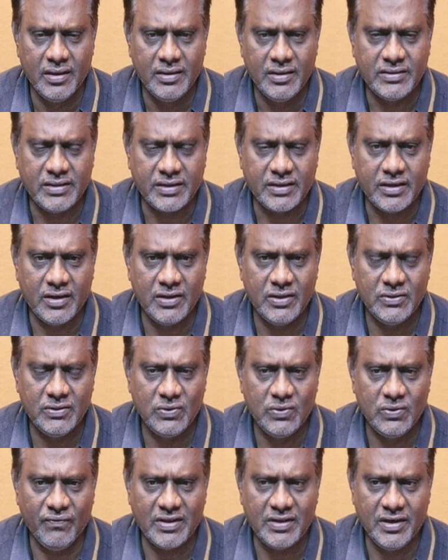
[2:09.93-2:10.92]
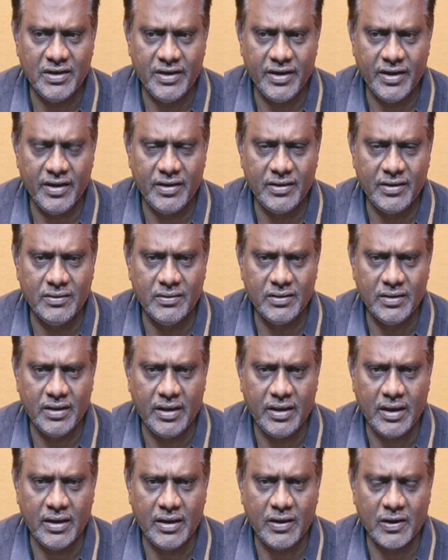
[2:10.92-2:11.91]
sector is to facilitate
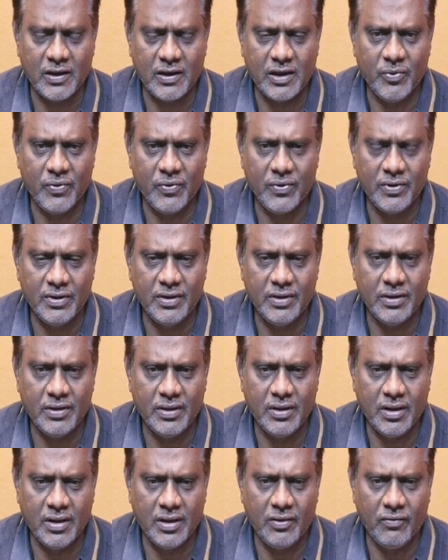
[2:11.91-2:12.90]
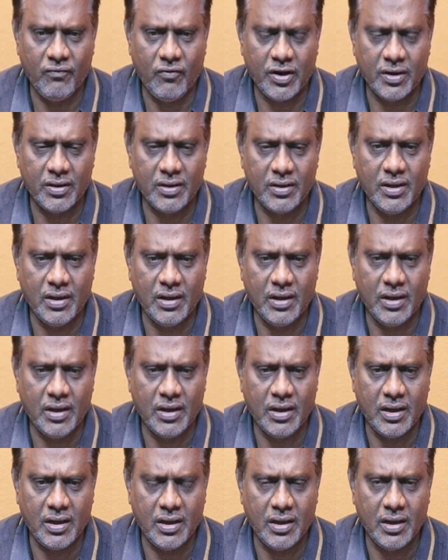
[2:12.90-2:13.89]
under coming to the what
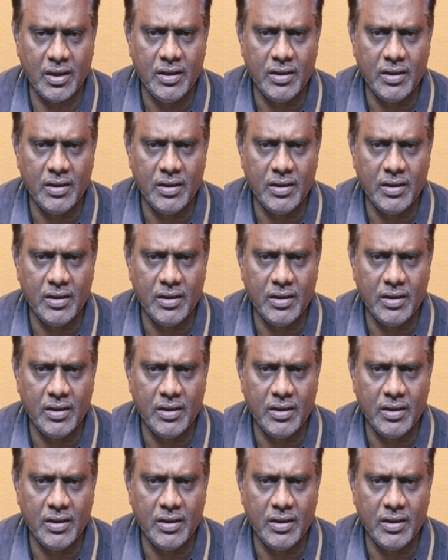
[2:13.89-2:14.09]
are